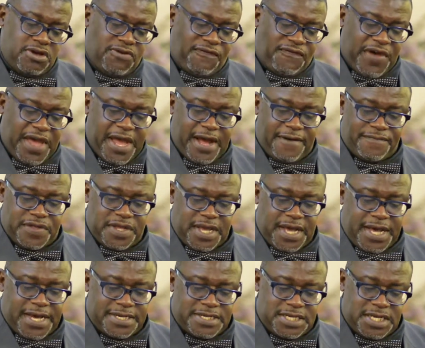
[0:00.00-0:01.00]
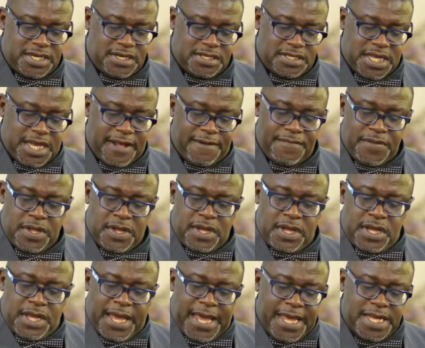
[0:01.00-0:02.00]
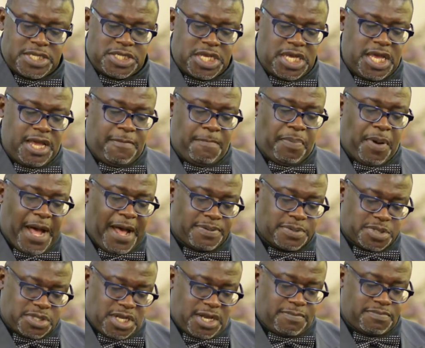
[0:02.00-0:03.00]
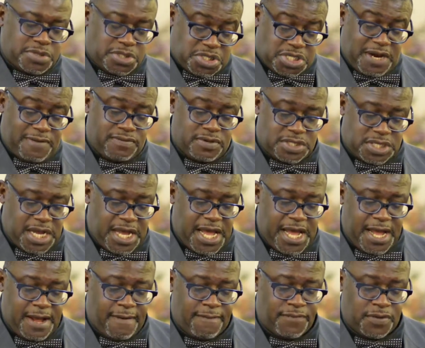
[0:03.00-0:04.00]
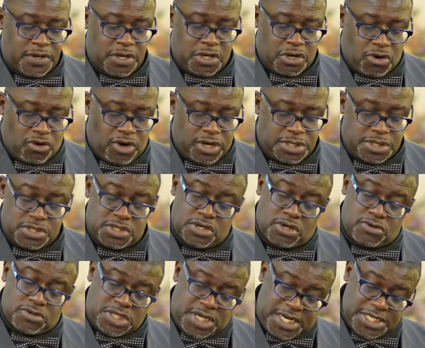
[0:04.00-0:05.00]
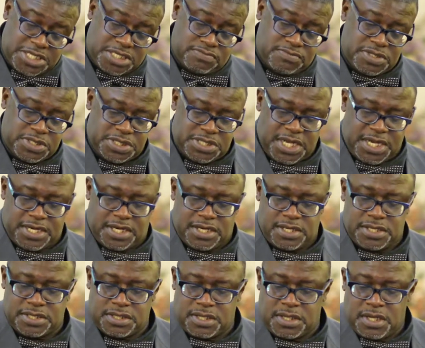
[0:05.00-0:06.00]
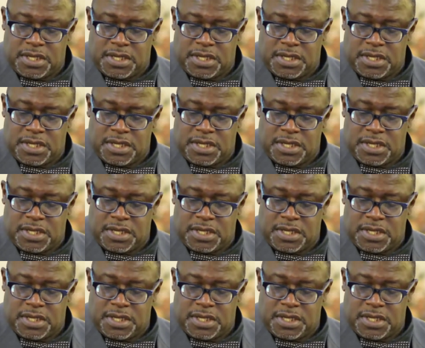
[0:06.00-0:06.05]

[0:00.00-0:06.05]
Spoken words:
you find the idea that 18 pops up several times in the course of the Old Testament studies.